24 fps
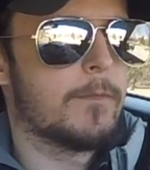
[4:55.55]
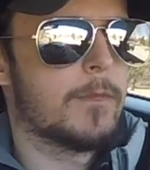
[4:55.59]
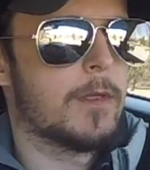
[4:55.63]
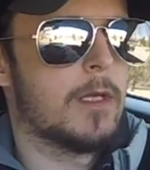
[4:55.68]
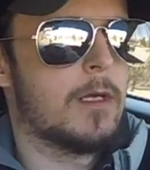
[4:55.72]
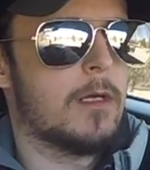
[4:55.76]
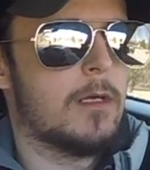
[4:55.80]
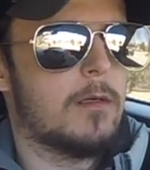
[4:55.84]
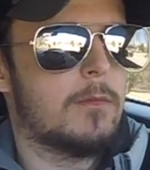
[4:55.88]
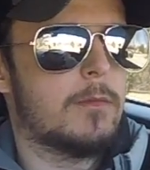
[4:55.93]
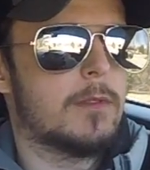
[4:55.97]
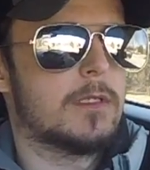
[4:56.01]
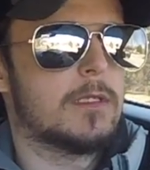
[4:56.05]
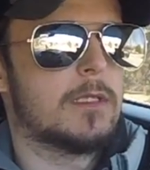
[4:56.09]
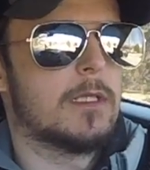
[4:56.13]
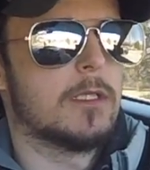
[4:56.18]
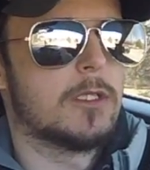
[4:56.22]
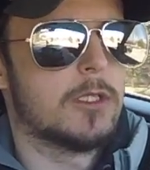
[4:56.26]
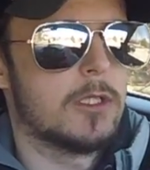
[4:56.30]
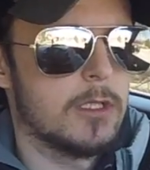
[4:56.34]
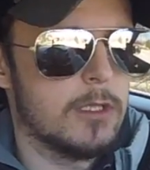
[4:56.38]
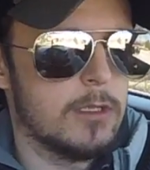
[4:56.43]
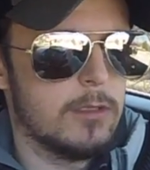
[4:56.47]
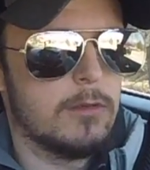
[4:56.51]

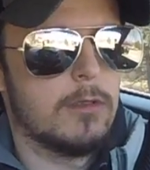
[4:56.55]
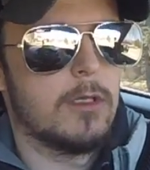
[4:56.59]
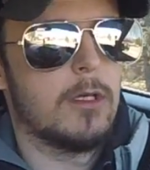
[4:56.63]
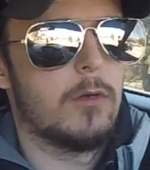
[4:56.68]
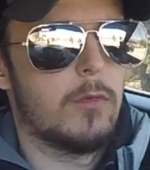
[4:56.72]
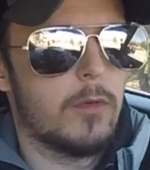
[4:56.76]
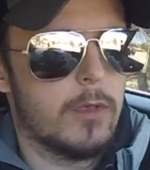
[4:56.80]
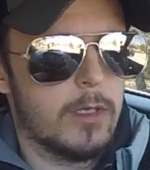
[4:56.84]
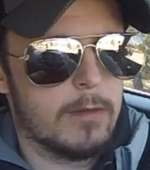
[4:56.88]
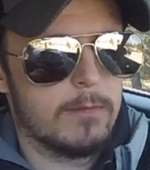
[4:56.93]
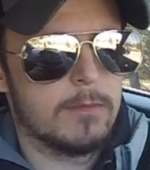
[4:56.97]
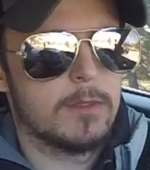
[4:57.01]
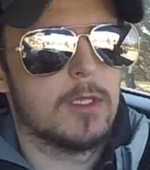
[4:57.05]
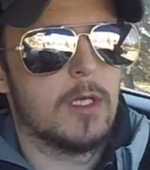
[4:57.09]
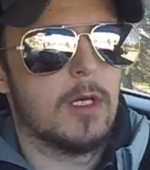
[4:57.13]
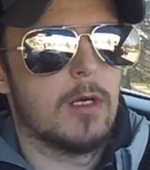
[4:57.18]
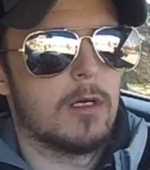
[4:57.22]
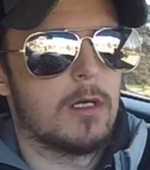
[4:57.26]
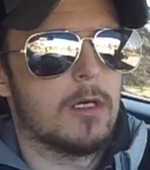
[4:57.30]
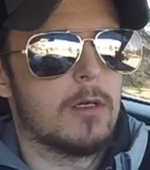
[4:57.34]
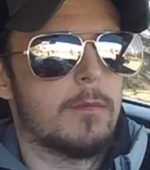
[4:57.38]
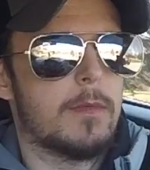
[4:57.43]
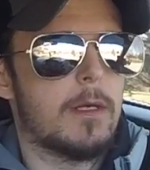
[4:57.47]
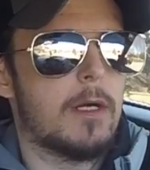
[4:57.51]
essentially you know what I'm
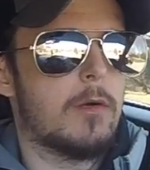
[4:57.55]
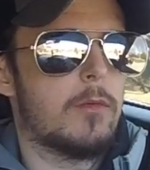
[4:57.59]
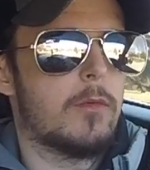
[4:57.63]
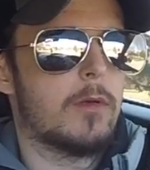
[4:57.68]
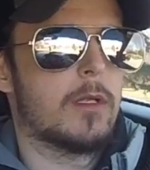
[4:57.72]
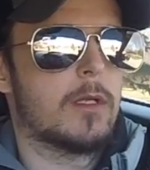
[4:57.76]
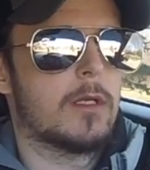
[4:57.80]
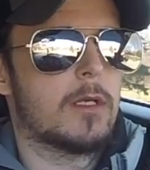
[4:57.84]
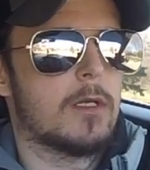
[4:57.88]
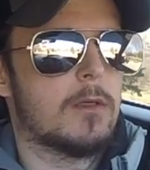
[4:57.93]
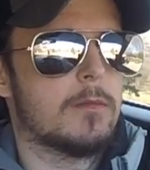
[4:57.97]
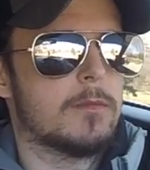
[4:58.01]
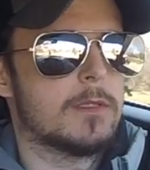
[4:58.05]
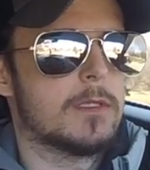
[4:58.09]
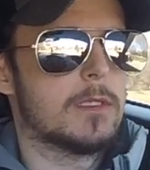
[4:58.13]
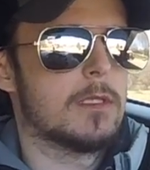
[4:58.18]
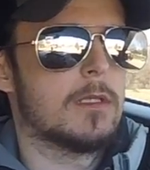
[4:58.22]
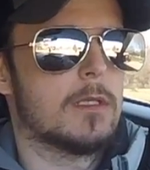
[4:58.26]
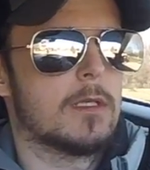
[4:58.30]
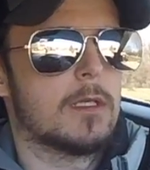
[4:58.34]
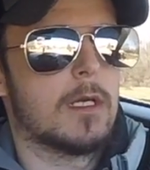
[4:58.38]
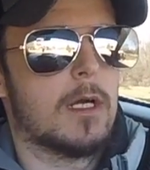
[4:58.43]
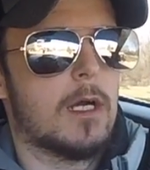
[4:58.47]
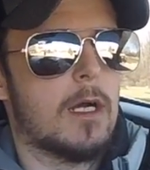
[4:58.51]
talking about when it comes to
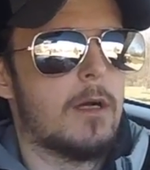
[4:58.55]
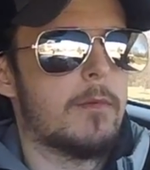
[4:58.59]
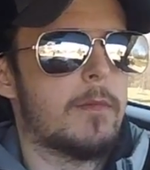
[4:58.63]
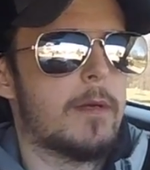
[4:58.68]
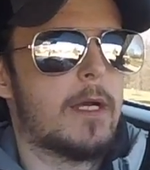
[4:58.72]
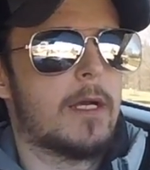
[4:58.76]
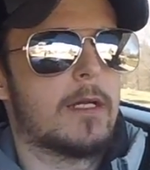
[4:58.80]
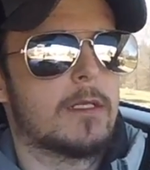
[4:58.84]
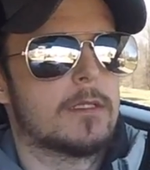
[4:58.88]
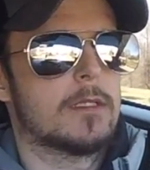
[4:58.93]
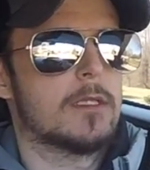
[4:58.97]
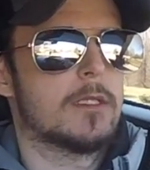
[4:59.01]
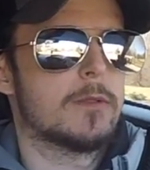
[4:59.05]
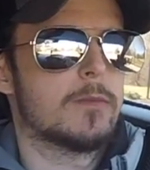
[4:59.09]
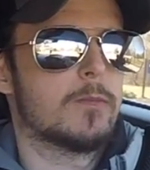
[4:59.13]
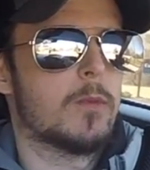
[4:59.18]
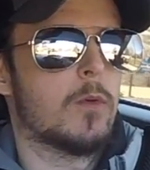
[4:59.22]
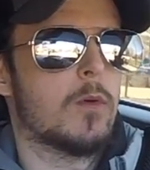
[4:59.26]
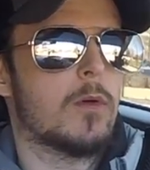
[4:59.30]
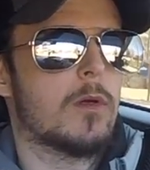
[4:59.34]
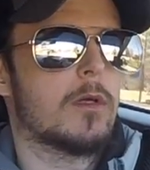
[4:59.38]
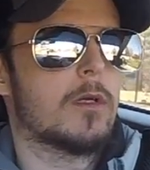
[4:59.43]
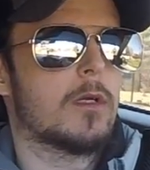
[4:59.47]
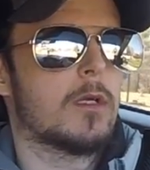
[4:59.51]
the Cobb Acsess
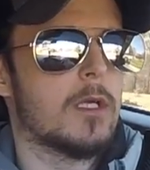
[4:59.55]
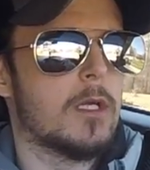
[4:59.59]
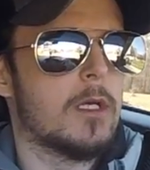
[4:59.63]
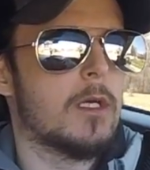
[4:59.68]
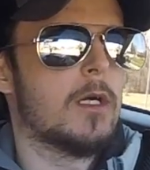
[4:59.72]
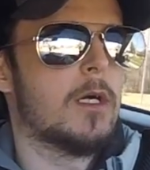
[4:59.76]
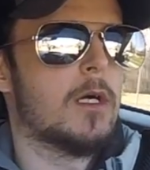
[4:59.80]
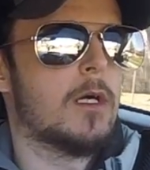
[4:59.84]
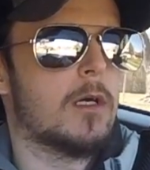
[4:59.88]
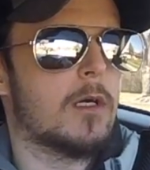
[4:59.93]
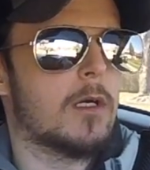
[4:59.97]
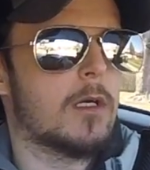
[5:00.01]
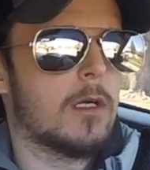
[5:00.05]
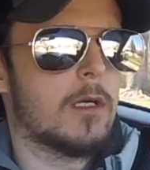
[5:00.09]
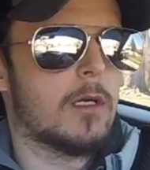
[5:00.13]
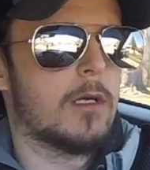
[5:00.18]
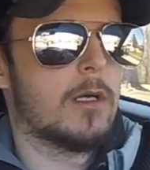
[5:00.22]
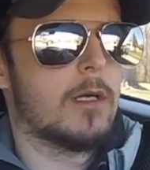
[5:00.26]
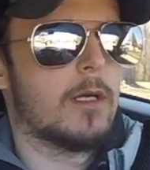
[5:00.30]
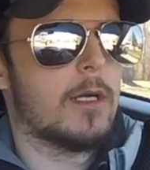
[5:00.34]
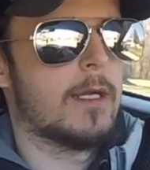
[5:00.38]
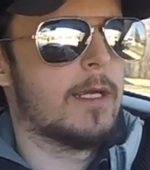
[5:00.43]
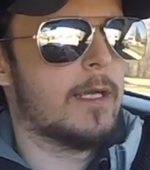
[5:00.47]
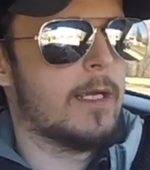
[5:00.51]
port,
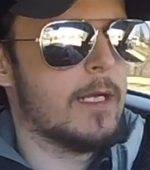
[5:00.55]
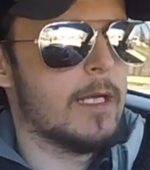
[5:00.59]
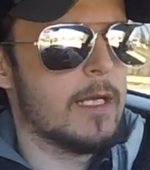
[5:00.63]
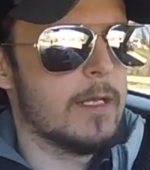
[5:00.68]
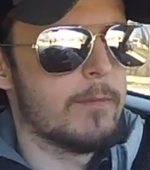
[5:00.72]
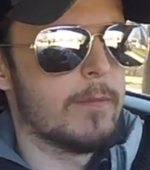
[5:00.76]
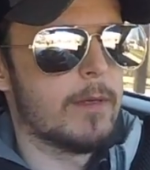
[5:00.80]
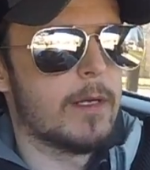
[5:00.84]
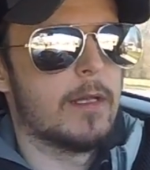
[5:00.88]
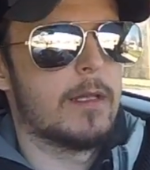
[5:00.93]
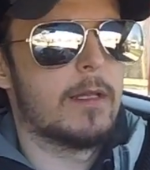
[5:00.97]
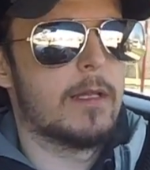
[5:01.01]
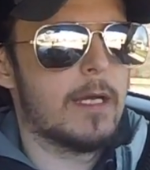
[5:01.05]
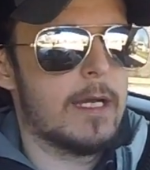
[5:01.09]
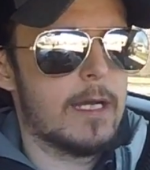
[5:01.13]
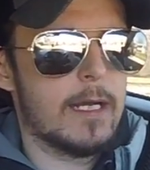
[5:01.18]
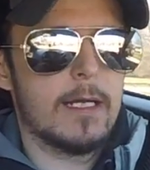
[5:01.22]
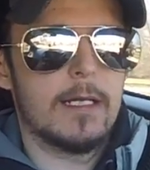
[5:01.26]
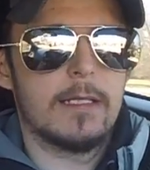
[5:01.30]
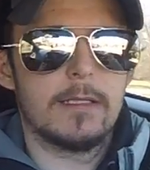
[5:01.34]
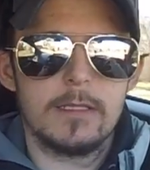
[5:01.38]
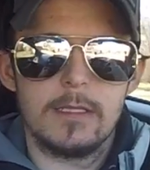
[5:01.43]
or anybody that has a